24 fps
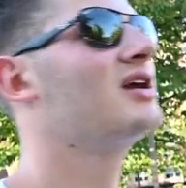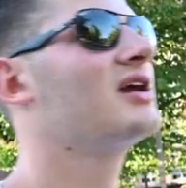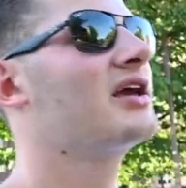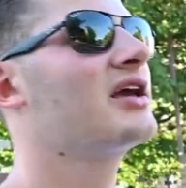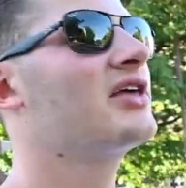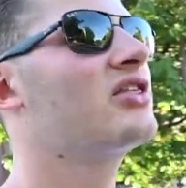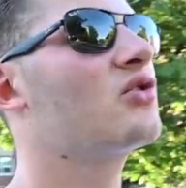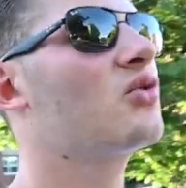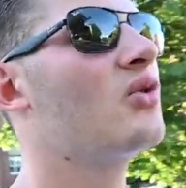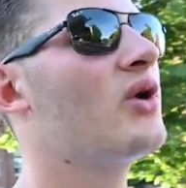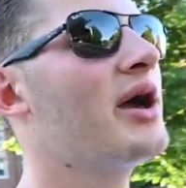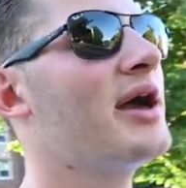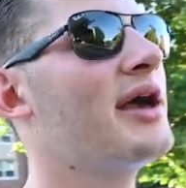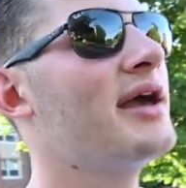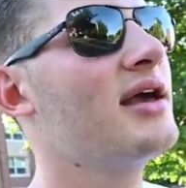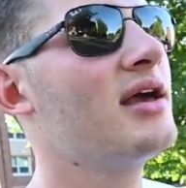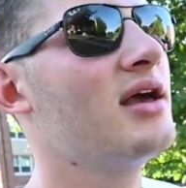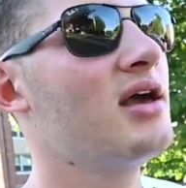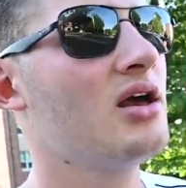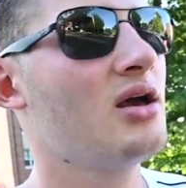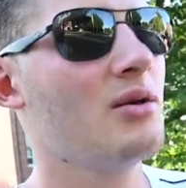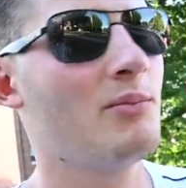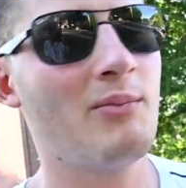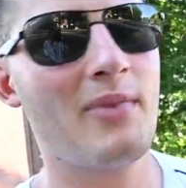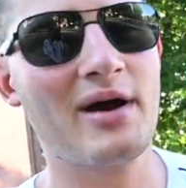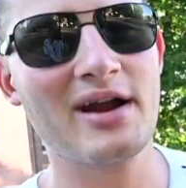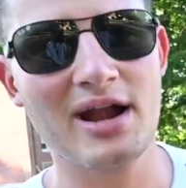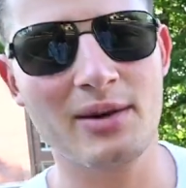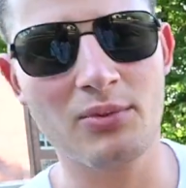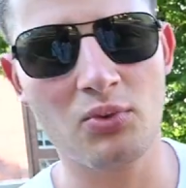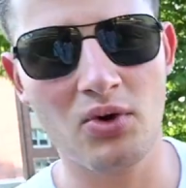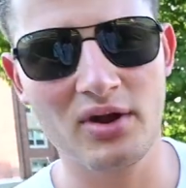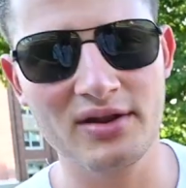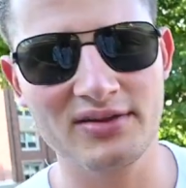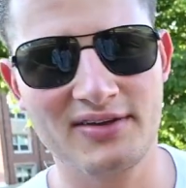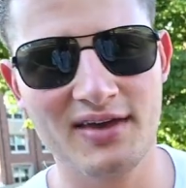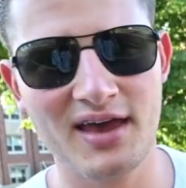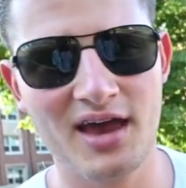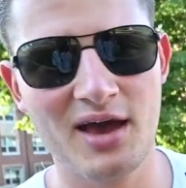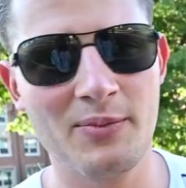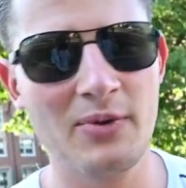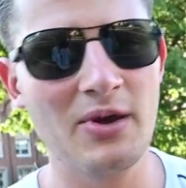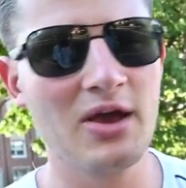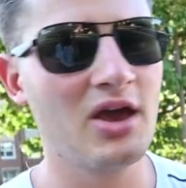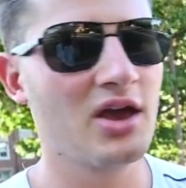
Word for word: Either way, my number one tip: